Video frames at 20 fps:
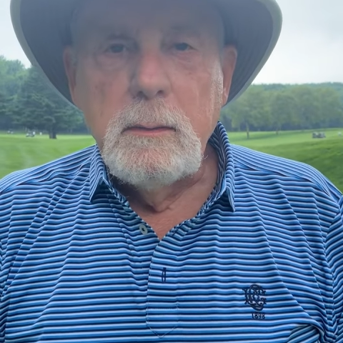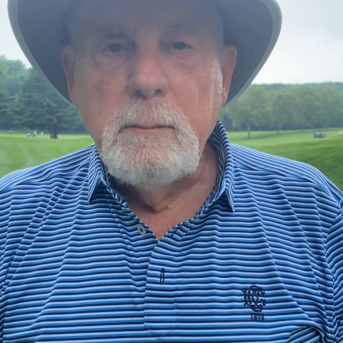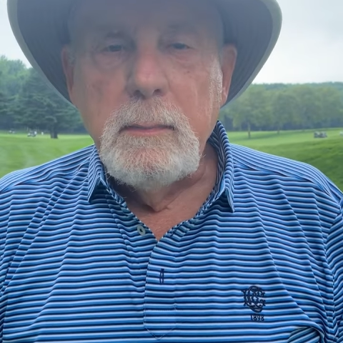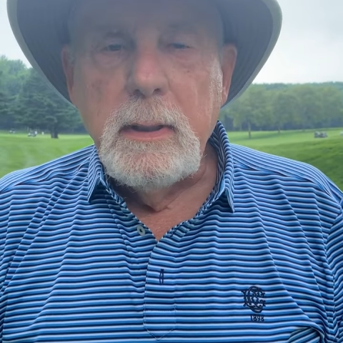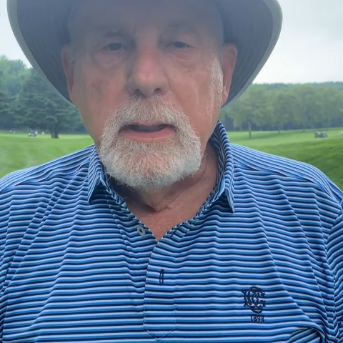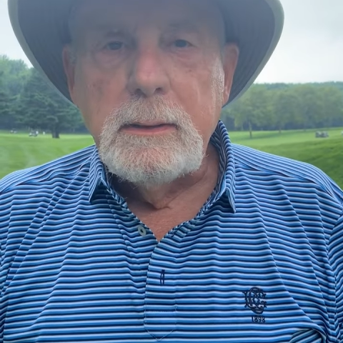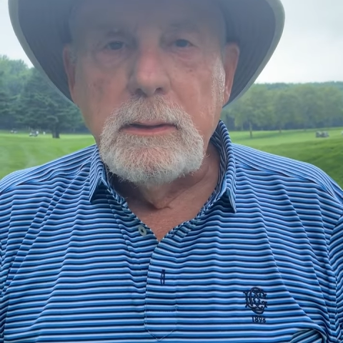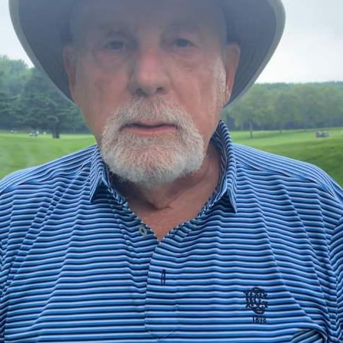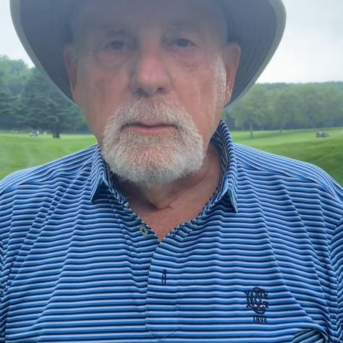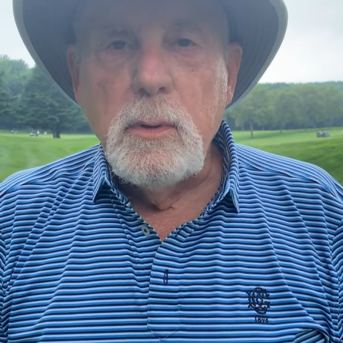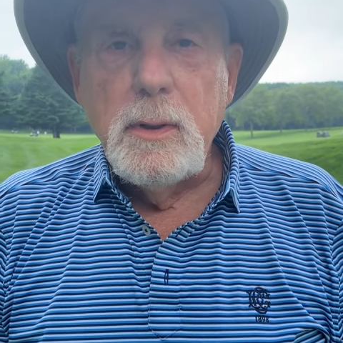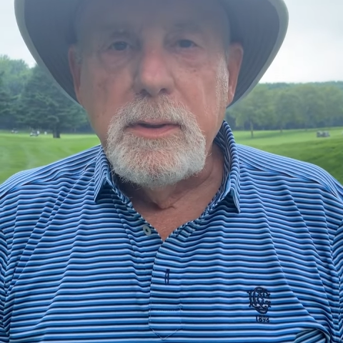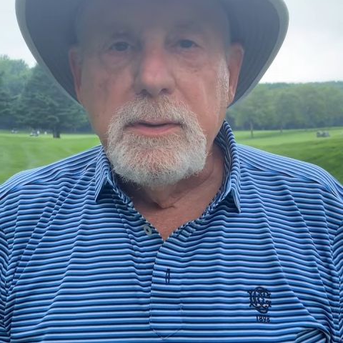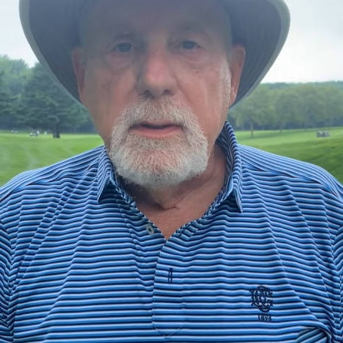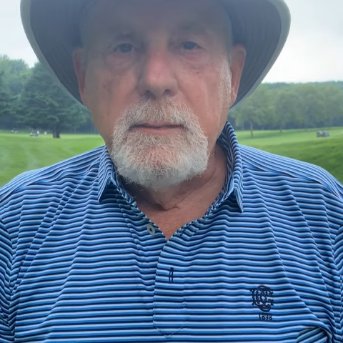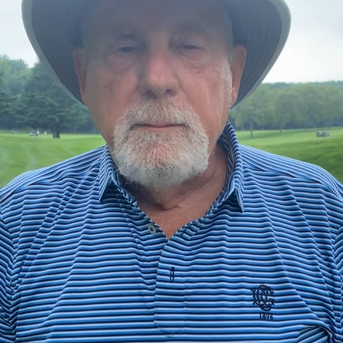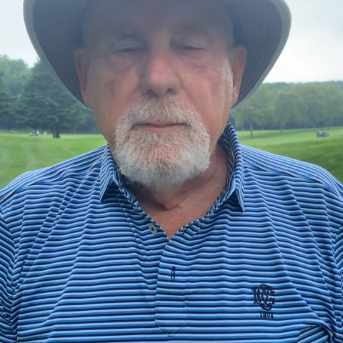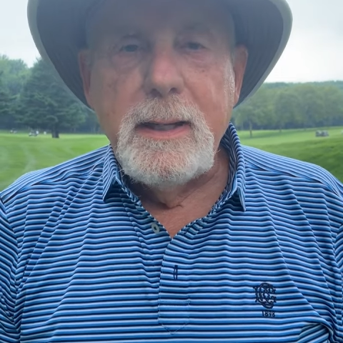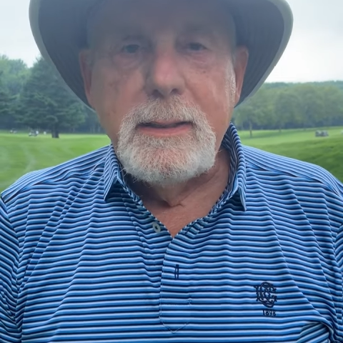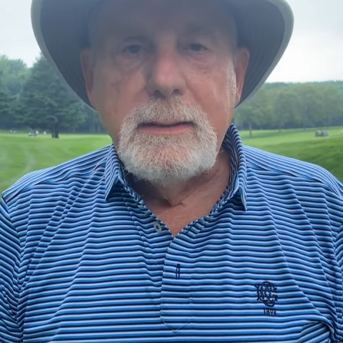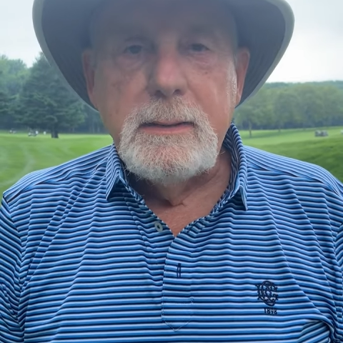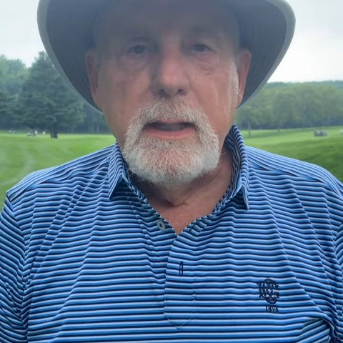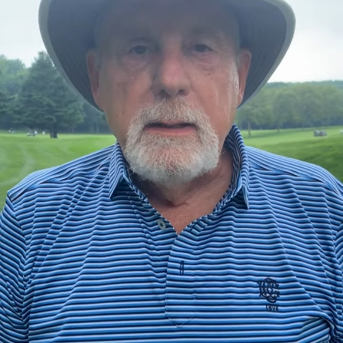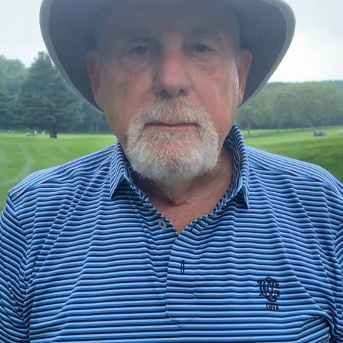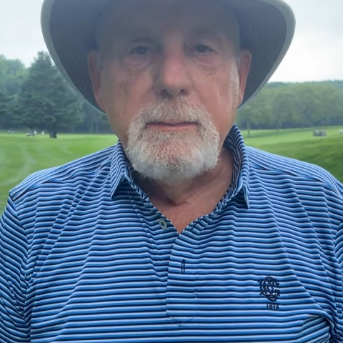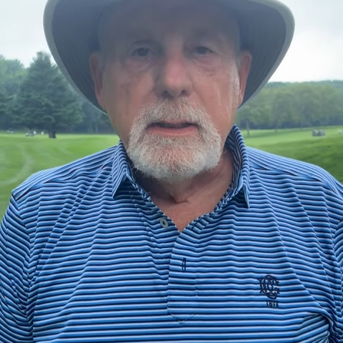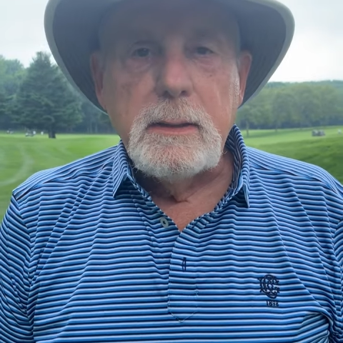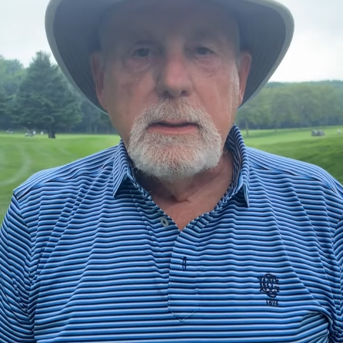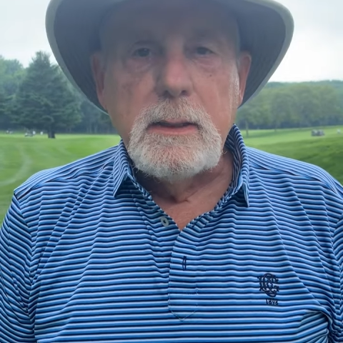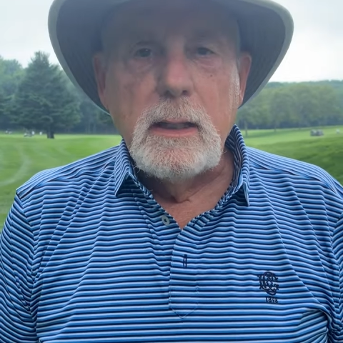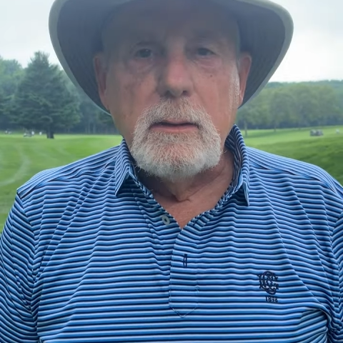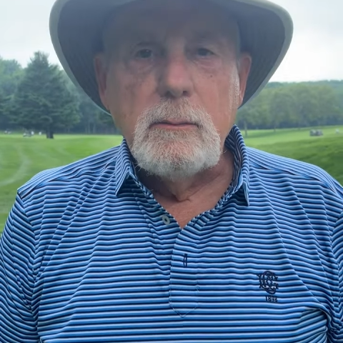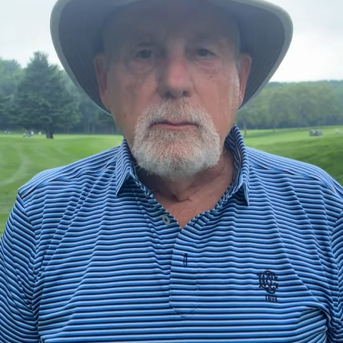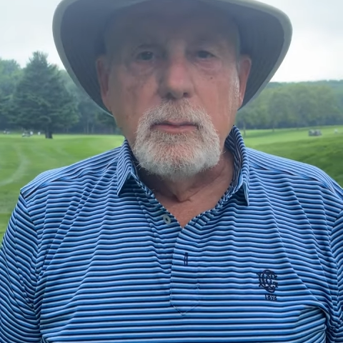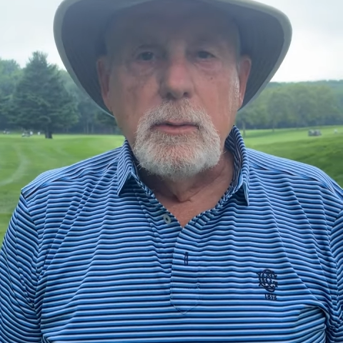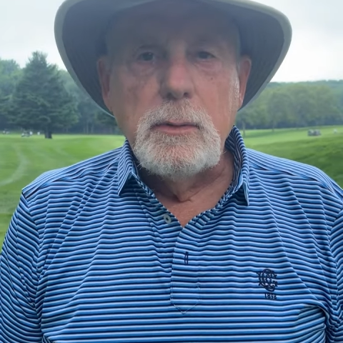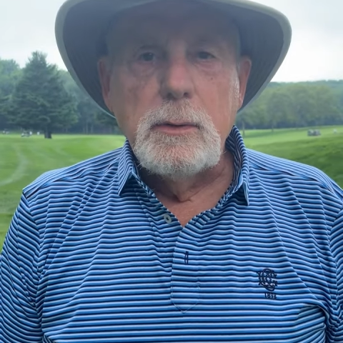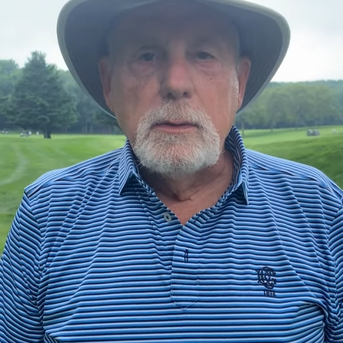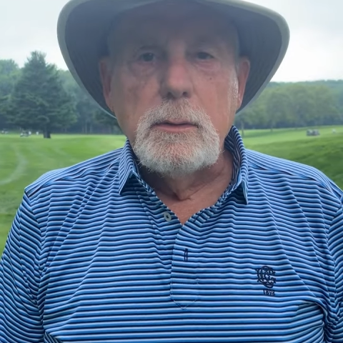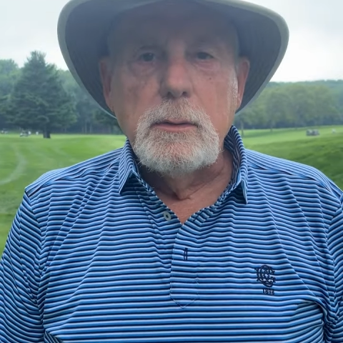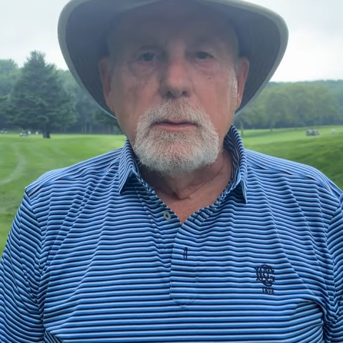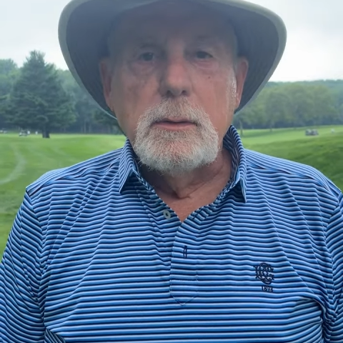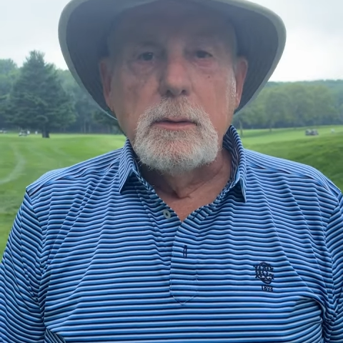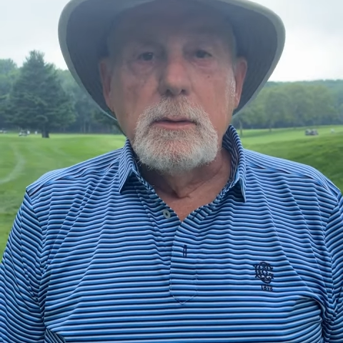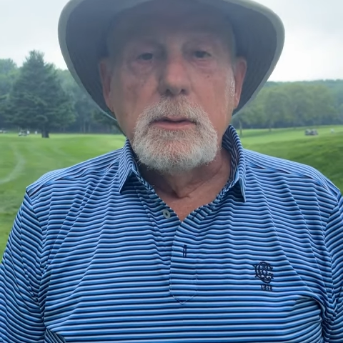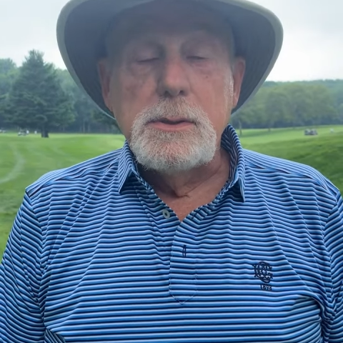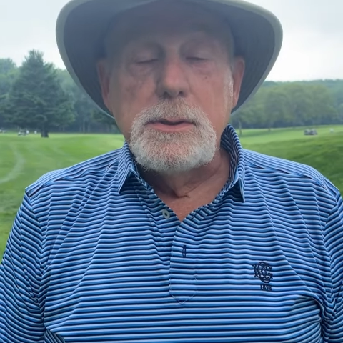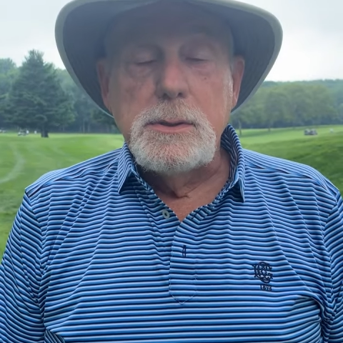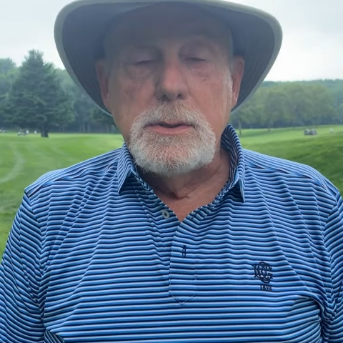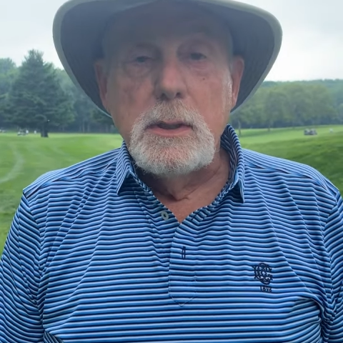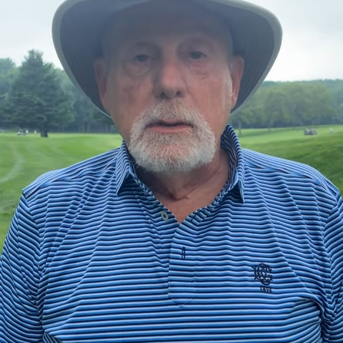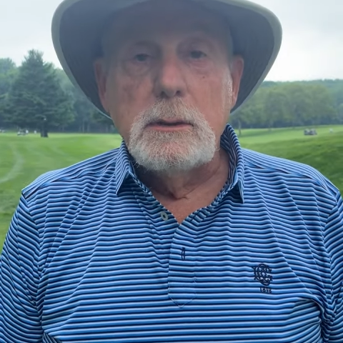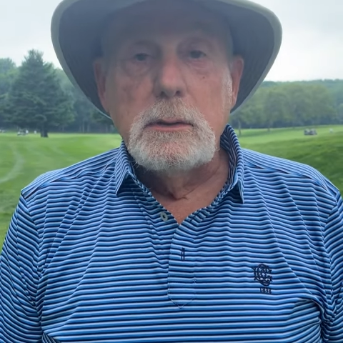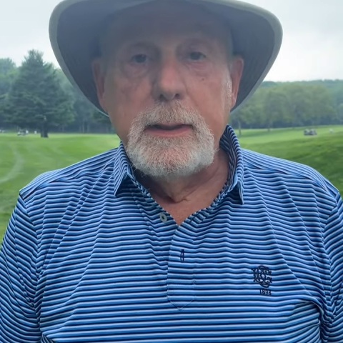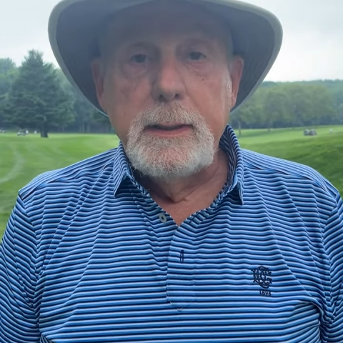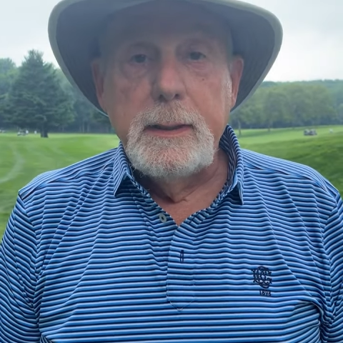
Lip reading: mainly with the pandemic that we're still